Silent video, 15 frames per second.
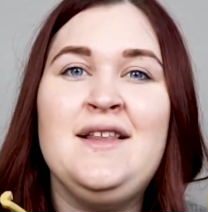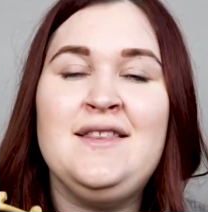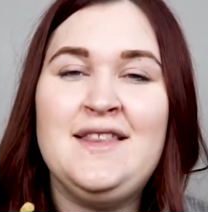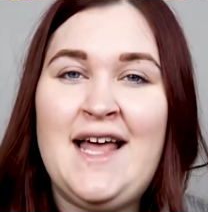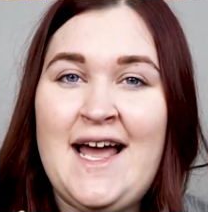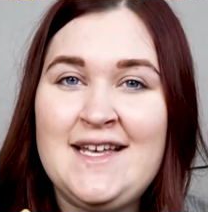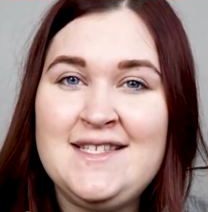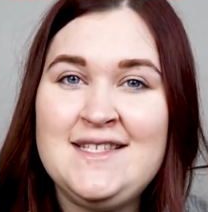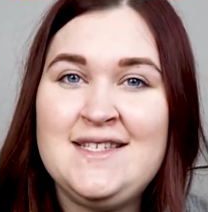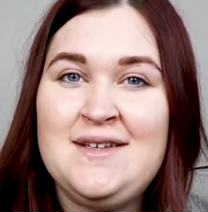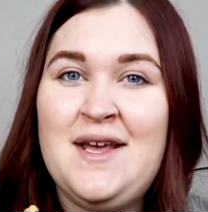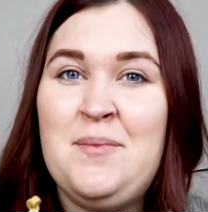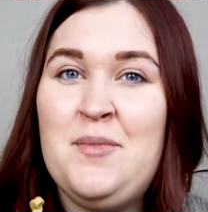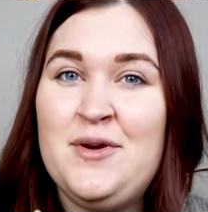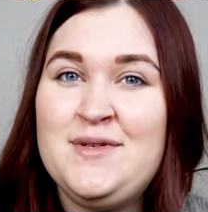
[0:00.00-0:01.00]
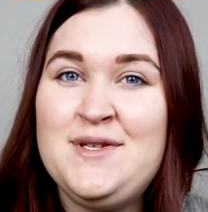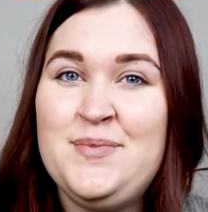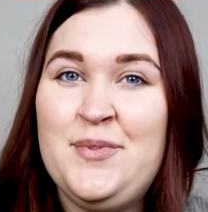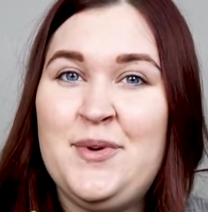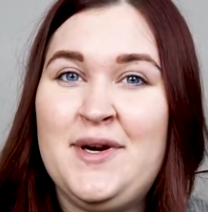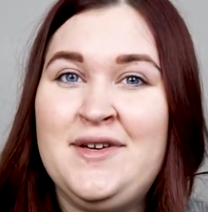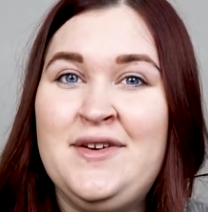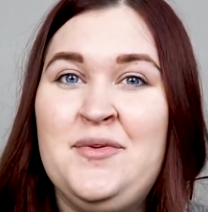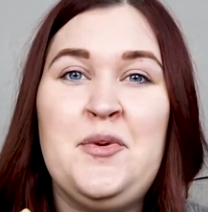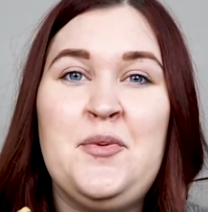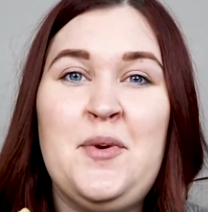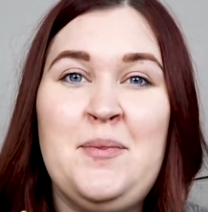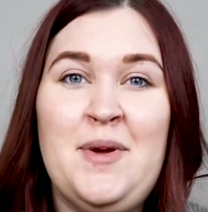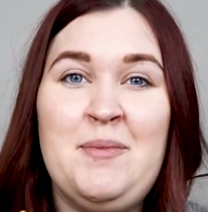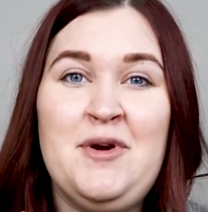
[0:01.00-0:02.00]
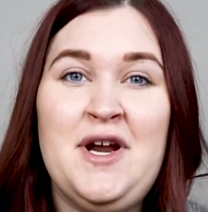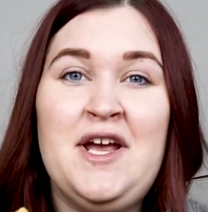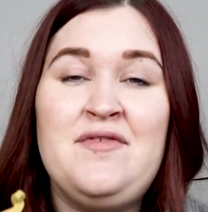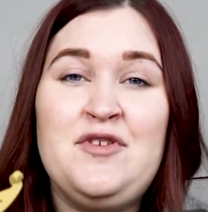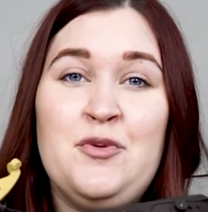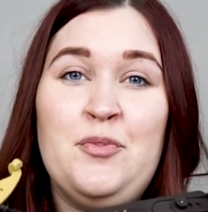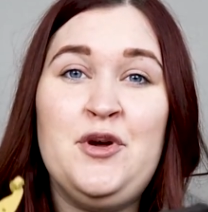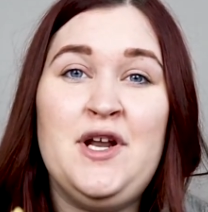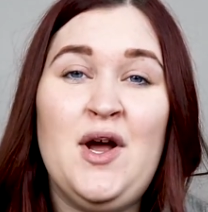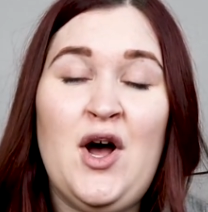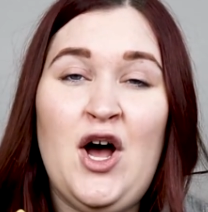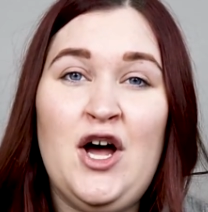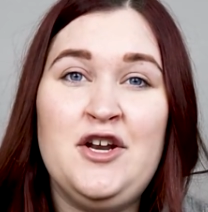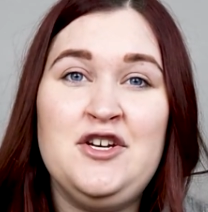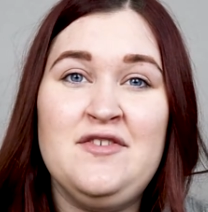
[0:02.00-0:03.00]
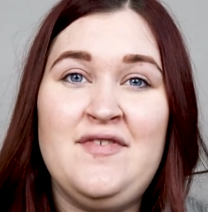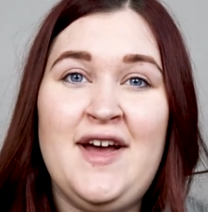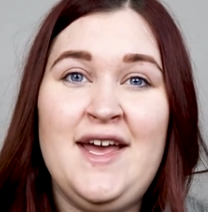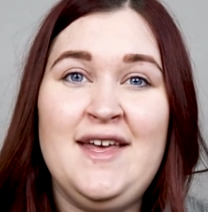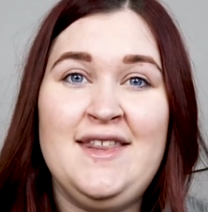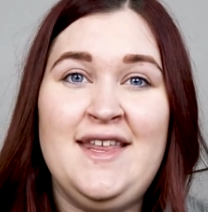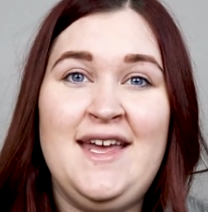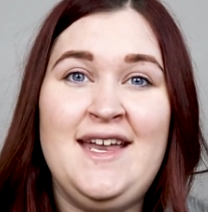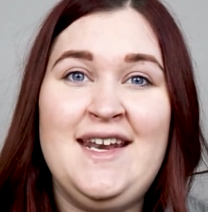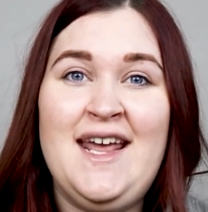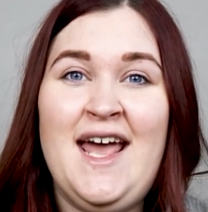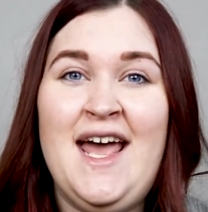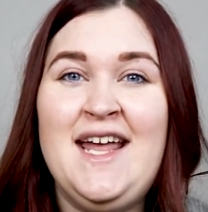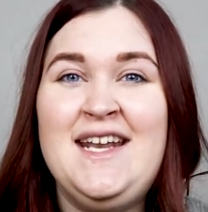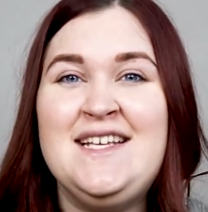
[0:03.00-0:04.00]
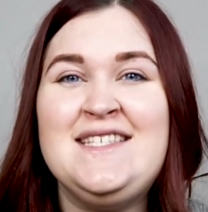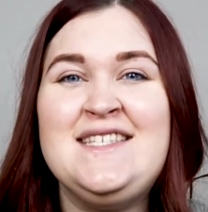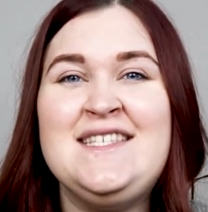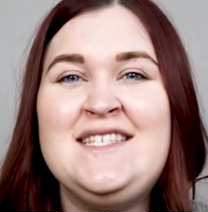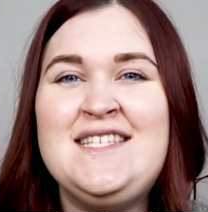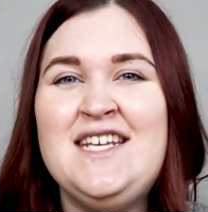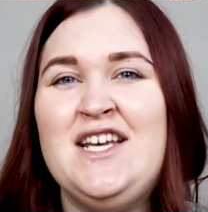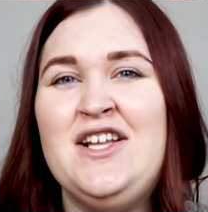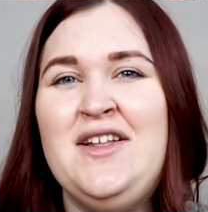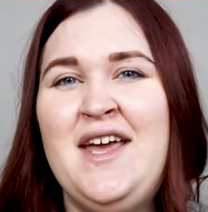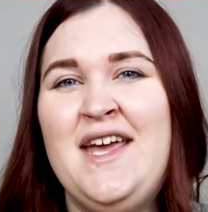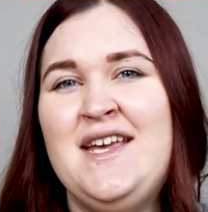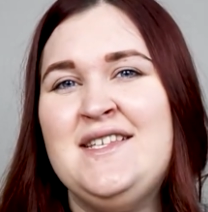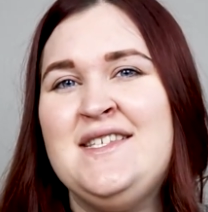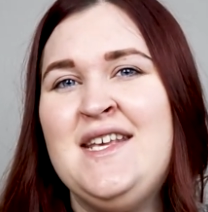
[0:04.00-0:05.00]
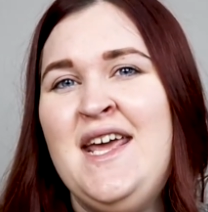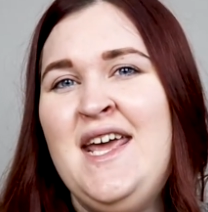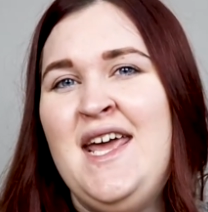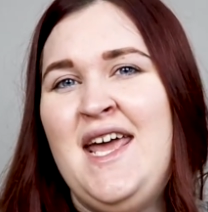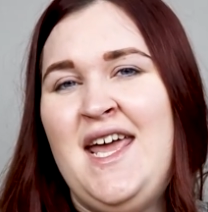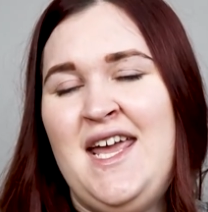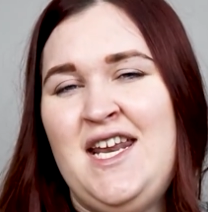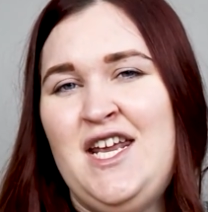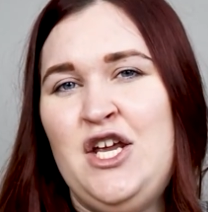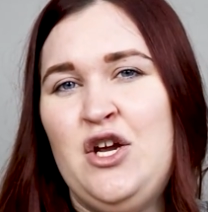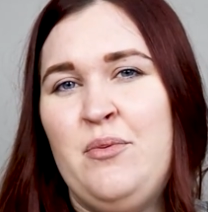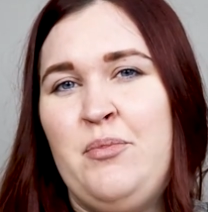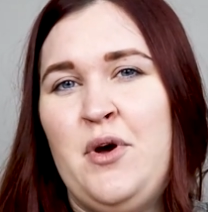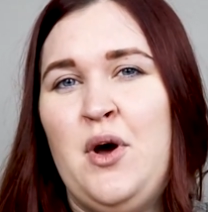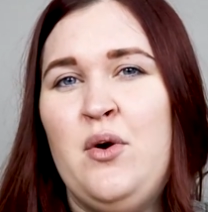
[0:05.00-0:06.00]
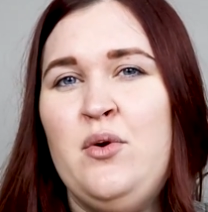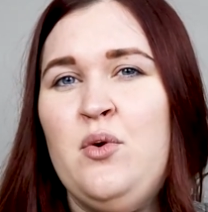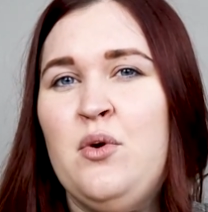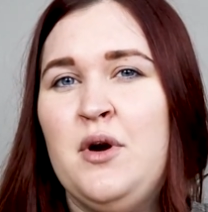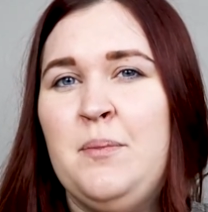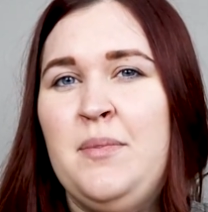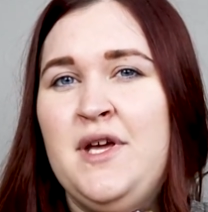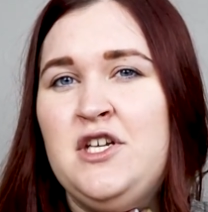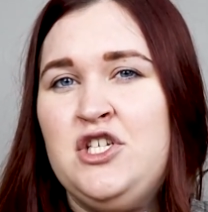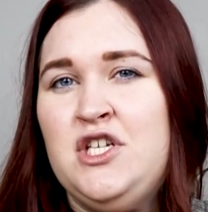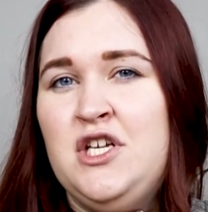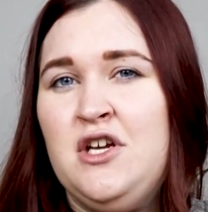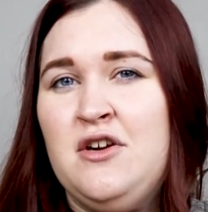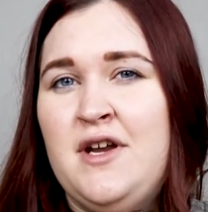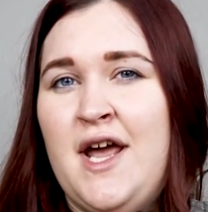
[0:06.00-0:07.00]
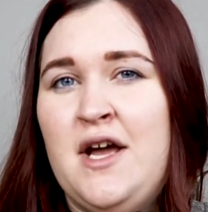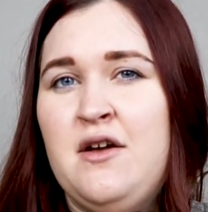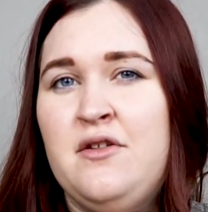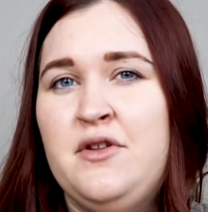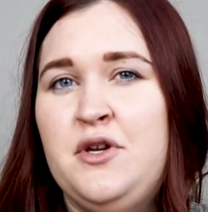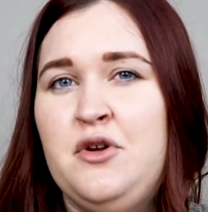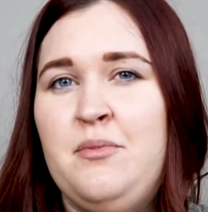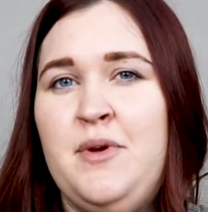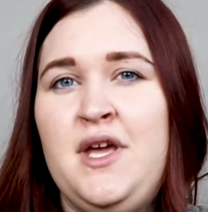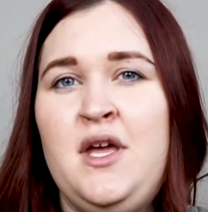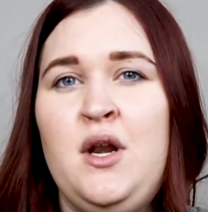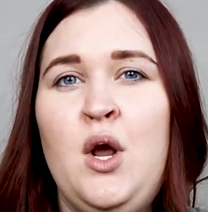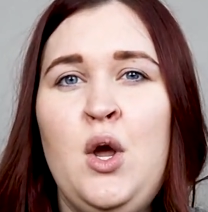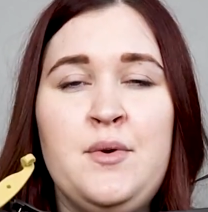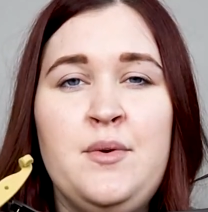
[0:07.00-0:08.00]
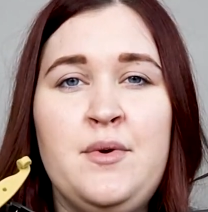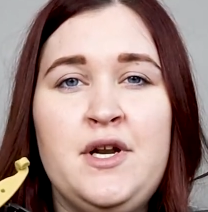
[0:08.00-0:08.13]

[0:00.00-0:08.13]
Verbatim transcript: Last and most important Remember, if you put it on your violin and it still is hitting your bone or pinching your neck a little bit, we